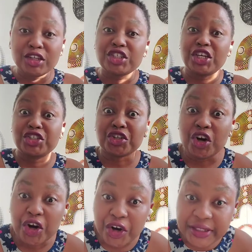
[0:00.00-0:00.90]
Change your
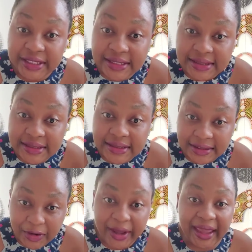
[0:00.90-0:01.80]
curtains,
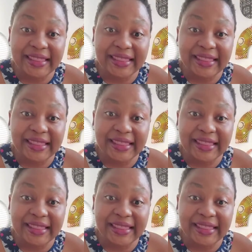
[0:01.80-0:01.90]
okay?